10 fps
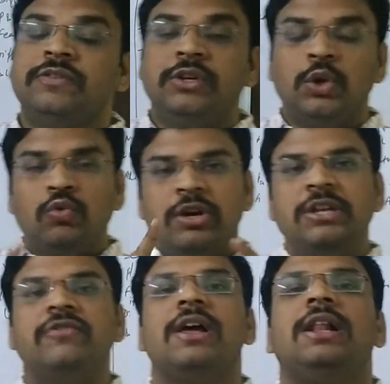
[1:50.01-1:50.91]
we know
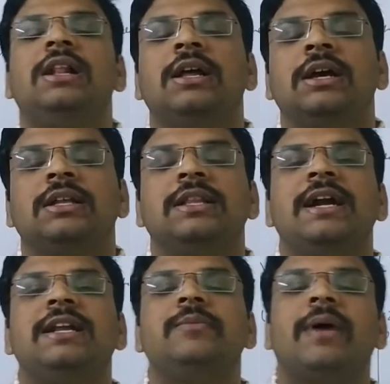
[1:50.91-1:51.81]
very well
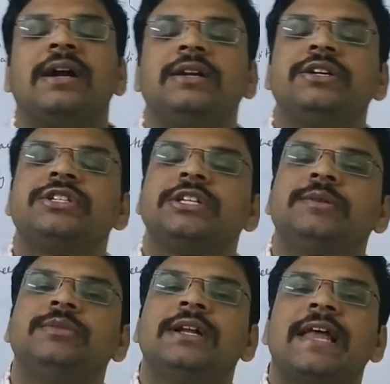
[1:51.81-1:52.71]
that in
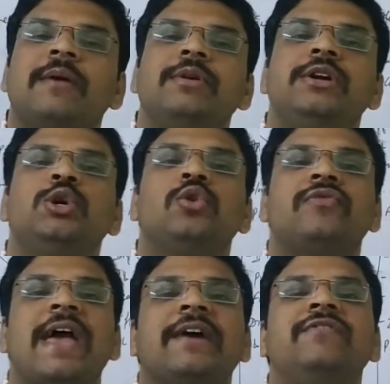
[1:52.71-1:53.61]
partnership the liability of
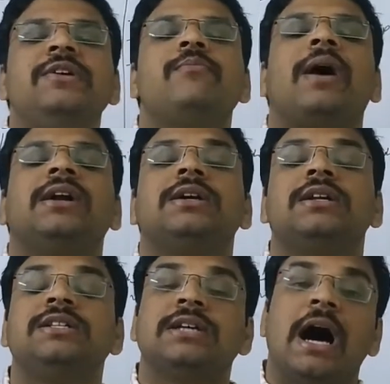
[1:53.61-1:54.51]
every partner
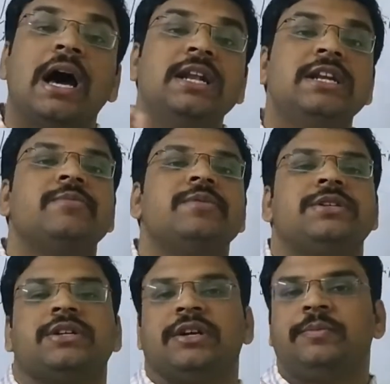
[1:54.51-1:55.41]
is
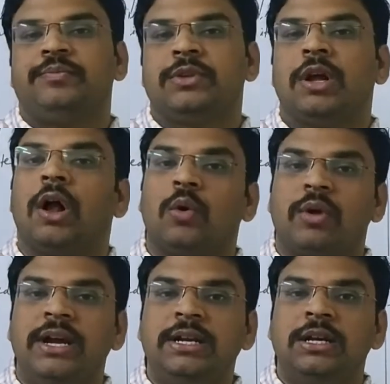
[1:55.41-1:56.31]
unlimited. All
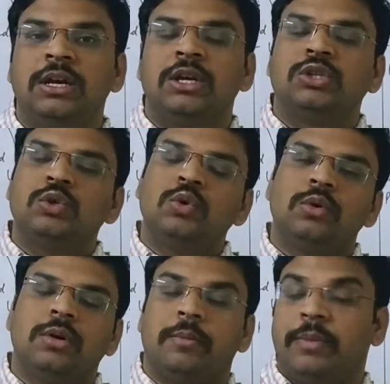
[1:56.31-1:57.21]
right,
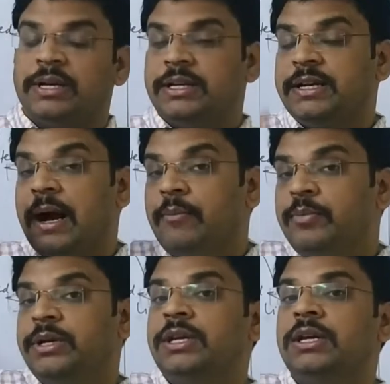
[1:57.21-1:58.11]
so but in
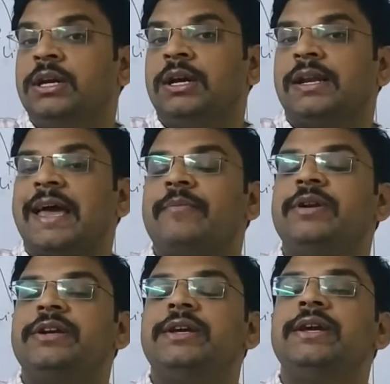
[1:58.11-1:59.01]
company,
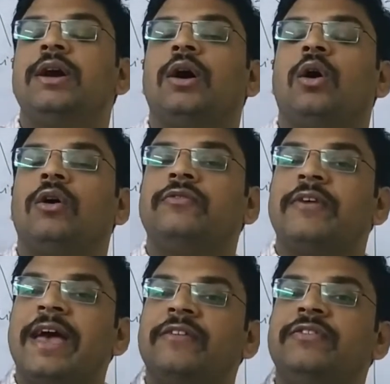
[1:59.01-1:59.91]
liability of
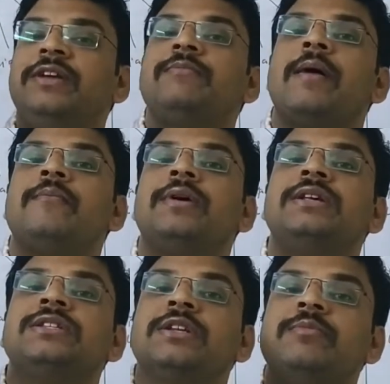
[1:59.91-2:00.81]
every member
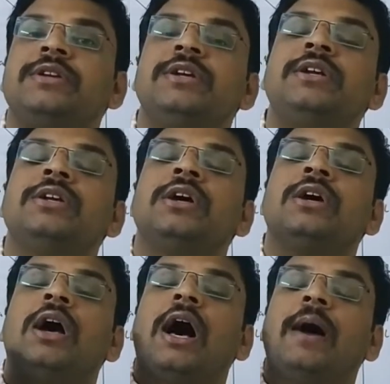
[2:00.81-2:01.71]
is limited
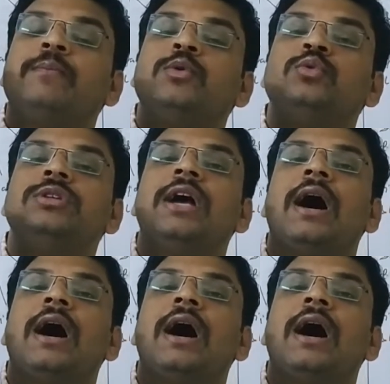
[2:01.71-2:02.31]
up to the